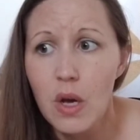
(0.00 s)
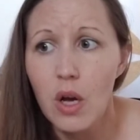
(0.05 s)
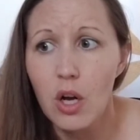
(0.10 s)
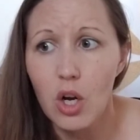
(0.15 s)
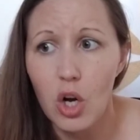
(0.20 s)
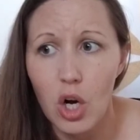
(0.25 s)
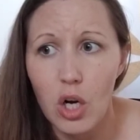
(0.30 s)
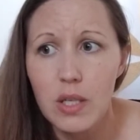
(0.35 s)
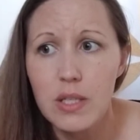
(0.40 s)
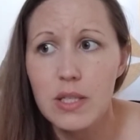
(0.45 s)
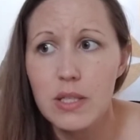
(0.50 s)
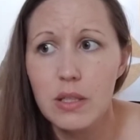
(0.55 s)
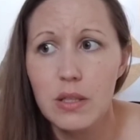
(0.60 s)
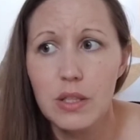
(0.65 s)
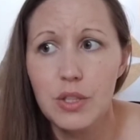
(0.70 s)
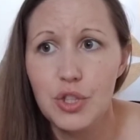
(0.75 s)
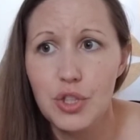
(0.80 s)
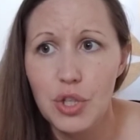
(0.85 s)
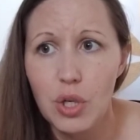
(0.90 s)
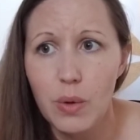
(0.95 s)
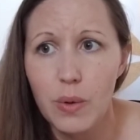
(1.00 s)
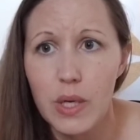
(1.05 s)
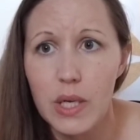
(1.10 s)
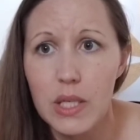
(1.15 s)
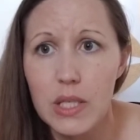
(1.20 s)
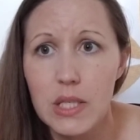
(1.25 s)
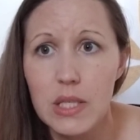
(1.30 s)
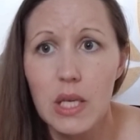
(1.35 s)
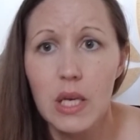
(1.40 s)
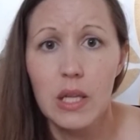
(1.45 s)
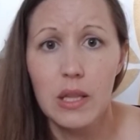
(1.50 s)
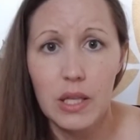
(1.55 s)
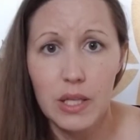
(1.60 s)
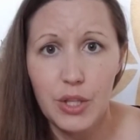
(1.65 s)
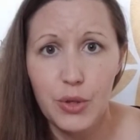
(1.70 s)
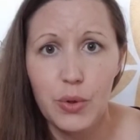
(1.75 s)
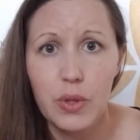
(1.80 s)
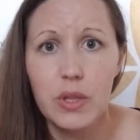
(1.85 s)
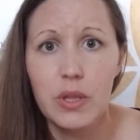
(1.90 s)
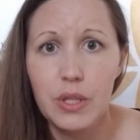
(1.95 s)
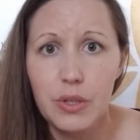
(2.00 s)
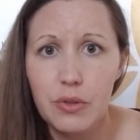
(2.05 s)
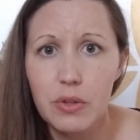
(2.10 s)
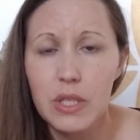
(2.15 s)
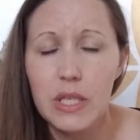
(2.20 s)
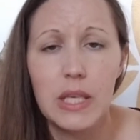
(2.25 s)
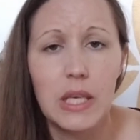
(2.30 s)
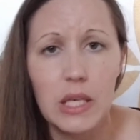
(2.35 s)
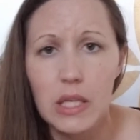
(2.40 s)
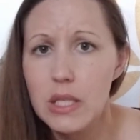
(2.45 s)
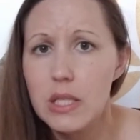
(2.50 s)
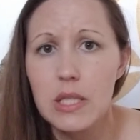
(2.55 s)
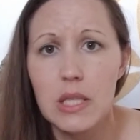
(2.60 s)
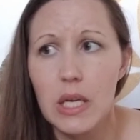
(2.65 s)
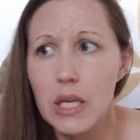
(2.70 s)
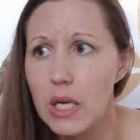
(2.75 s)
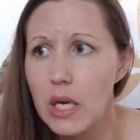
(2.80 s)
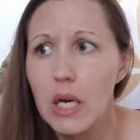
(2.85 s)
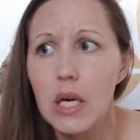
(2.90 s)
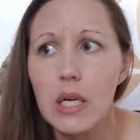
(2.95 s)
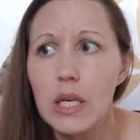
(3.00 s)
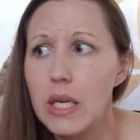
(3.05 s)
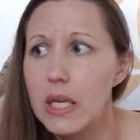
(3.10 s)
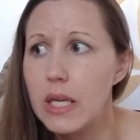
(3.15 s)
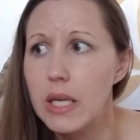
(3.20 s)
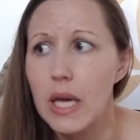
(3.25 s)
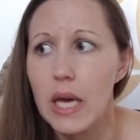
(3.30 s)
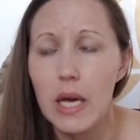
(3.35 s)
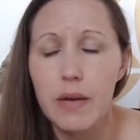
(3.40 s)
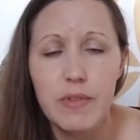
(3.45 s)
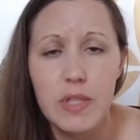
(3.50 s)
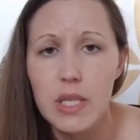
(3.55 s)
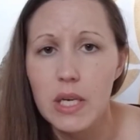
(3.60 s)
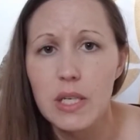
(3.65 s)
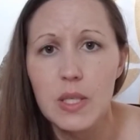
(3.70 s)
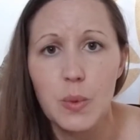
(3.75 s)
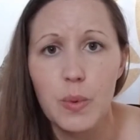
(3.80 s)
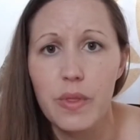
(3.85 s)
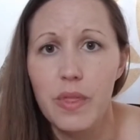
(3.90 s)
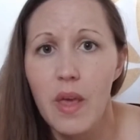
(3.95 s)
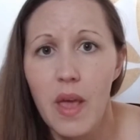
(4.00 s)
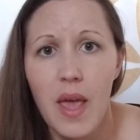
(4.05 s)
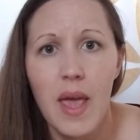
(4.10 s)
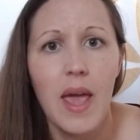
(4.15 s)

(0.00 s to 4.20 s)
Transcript: constantly show us that you can literally kiss and hug and have sex with